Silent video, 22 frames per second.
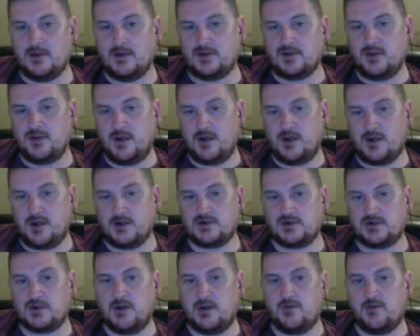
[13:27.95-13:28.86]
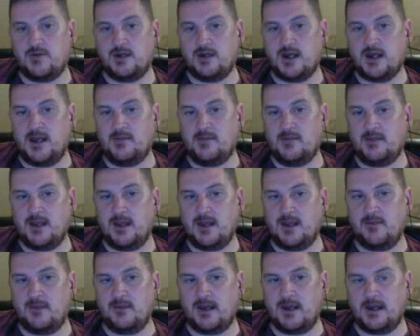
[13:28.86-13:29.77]
trying to control the game there
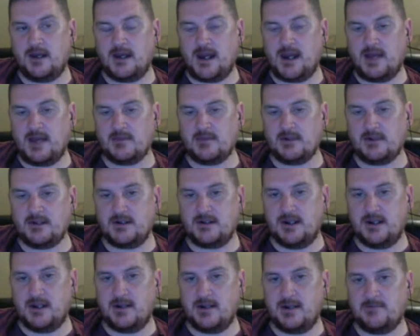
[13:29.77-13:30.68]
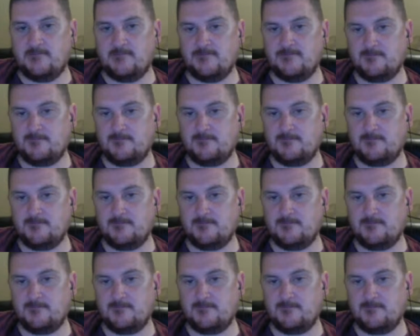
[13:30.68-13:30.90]
and being the captain there.